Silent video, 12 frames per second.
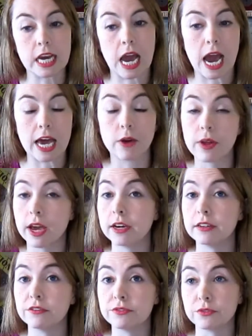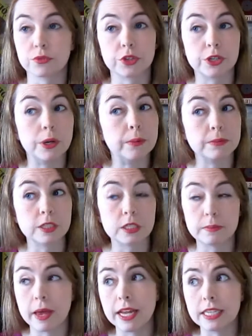I don't have room to
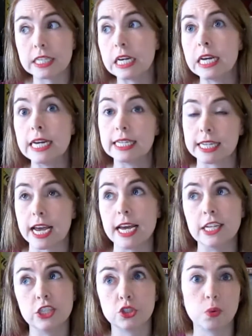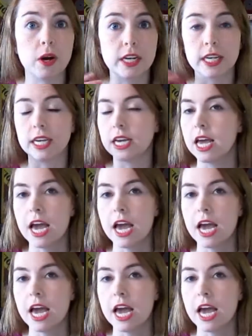spend ten, twenty,